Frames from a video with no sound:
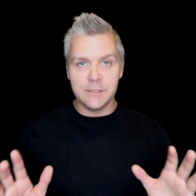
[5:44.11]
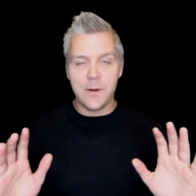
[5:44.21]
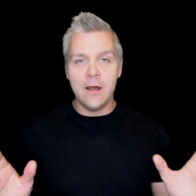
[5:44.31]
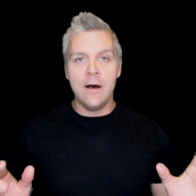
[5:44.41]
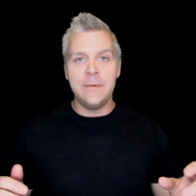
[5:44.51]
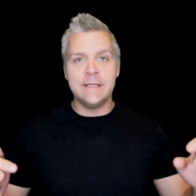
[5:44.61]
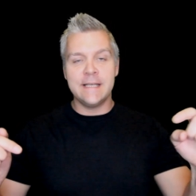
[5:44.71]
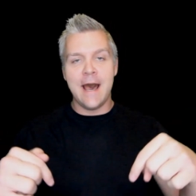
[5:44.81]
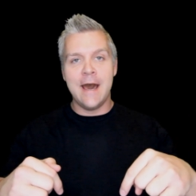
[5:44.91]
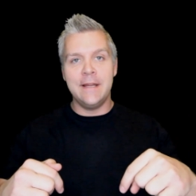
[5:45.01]
by all means
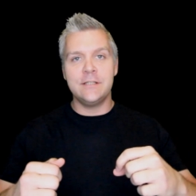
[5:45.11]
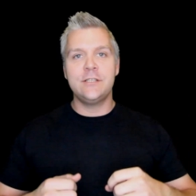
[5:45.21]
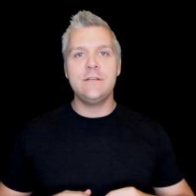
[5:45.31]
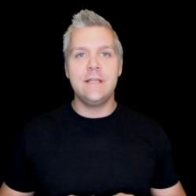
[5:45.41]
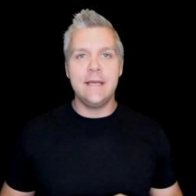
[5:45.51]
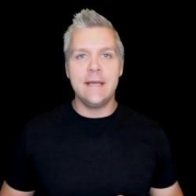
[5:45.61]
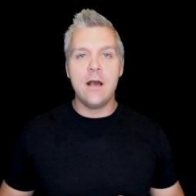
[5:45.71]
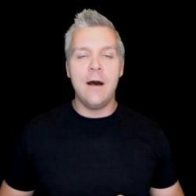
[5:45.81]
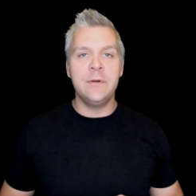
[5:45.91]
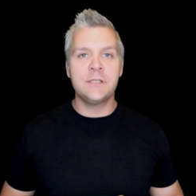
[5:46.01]
add it to the
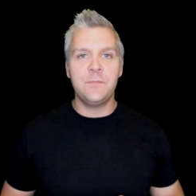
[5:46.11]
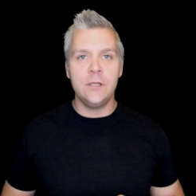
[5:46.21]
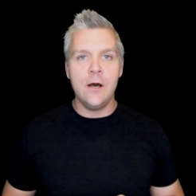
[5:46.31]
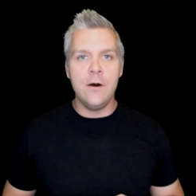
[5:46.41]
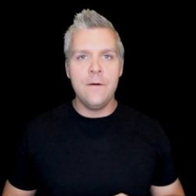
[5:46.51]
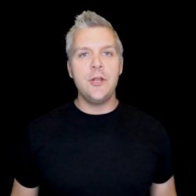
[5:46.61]
comments below.